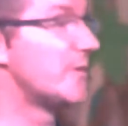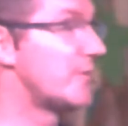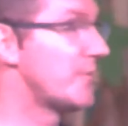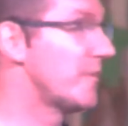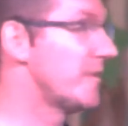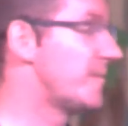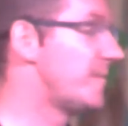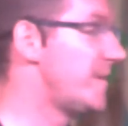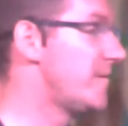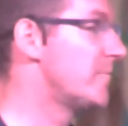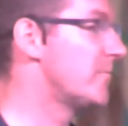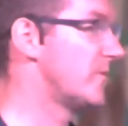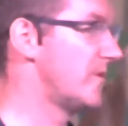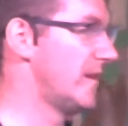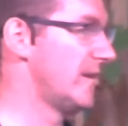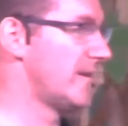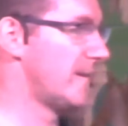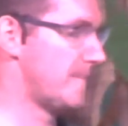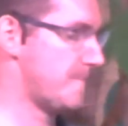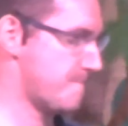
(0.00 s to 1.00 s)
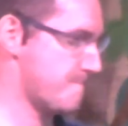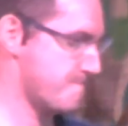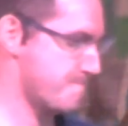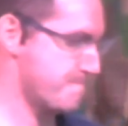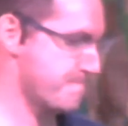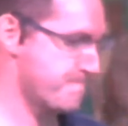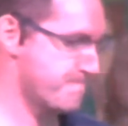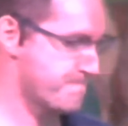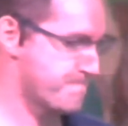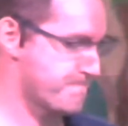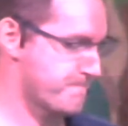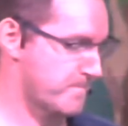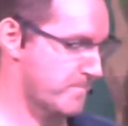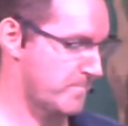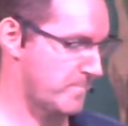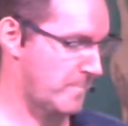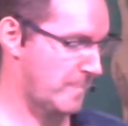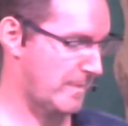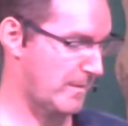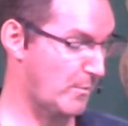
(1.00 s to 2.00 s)
do other people think?
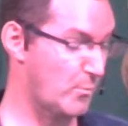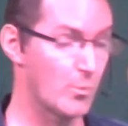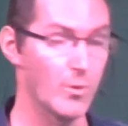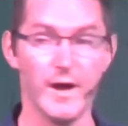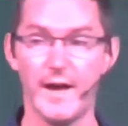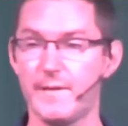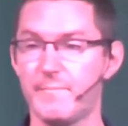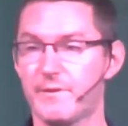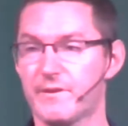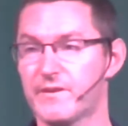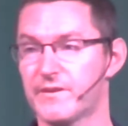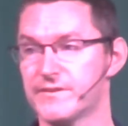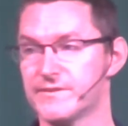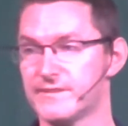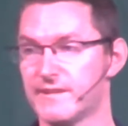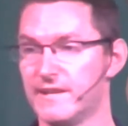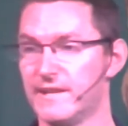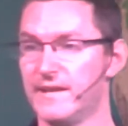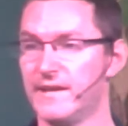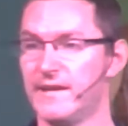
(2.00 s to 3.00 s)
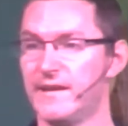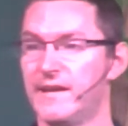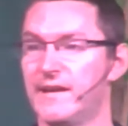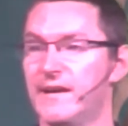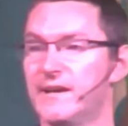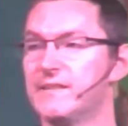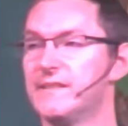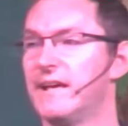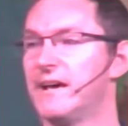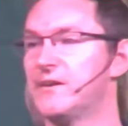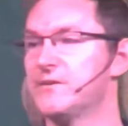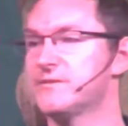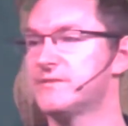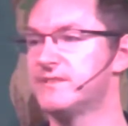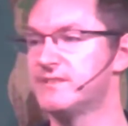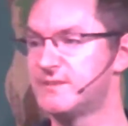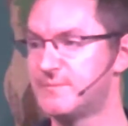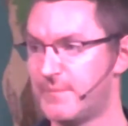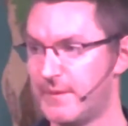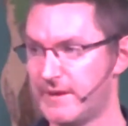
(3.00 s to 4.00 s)
Why? Because it allows the
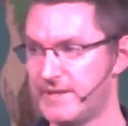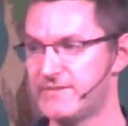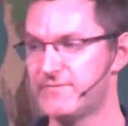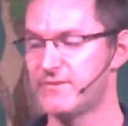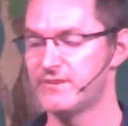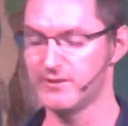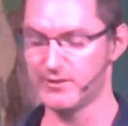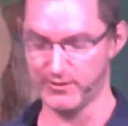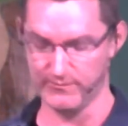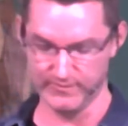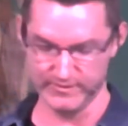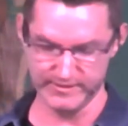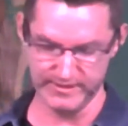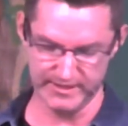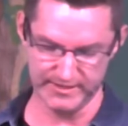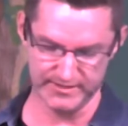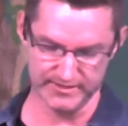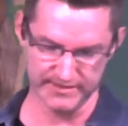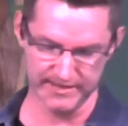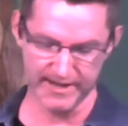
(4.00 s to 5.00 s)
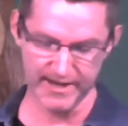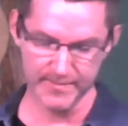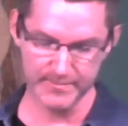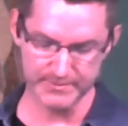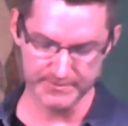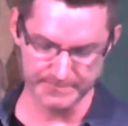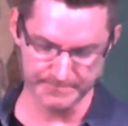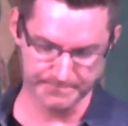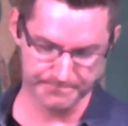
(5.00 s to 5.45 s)
space for the conversation to happen.